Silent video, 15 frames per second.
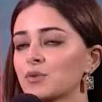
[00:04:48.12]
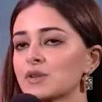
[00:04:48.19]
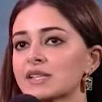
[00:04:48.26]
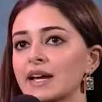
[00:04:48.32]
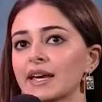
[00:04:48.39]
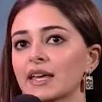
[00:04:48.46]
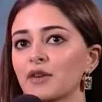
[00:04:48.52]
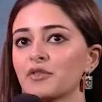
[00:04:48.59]
was
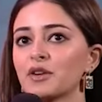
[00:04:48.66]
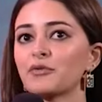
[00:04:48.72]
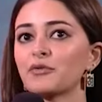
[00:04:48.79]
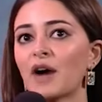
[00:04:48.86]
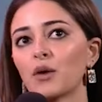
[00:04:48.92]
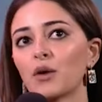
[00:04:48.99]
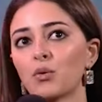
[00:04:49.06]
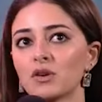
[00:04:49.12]
like, even if
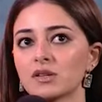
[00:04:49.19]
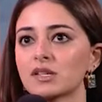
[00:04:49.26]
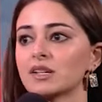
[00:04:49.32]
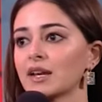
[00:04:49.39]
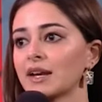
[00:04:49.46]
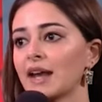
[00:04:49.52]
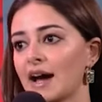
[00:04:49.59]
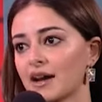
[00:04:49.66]
I wasn't
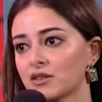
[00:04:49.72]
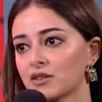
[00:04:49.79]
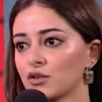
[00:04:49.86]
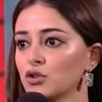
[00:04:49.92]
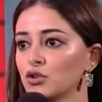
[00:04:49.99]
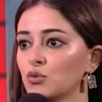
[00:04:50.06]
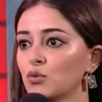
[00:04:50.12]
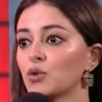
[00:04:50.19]
an actor,
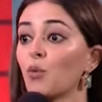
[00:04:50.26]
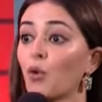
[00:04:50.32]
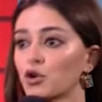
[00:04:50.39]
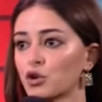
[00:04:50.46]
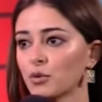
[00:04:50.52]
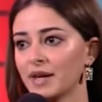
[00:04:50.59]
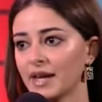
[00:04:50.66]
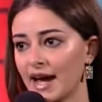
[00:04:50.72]
you would want
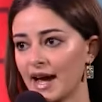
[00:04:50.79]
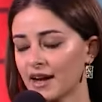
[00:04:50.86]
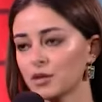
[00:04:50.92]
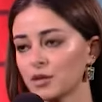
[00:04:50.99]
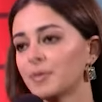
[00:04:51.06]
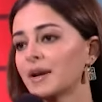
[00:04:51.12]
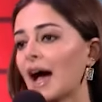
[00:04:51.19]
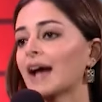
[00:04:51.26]
to be an actor.
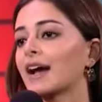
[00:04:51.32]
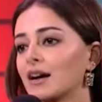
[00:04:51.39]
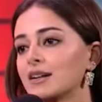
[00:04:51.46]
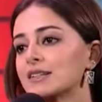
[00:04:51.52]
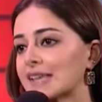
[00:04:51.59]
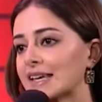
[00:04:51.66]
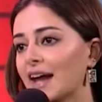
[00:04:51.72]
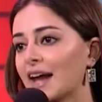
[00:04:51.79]
But I
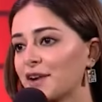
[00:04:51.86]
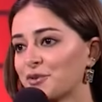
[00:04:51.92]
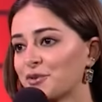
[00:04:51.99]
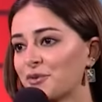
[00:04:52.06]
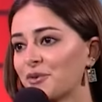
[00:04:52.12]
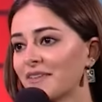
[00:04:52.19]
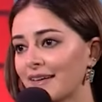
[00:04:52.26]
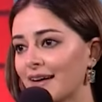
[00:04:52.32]
can't say that, you know.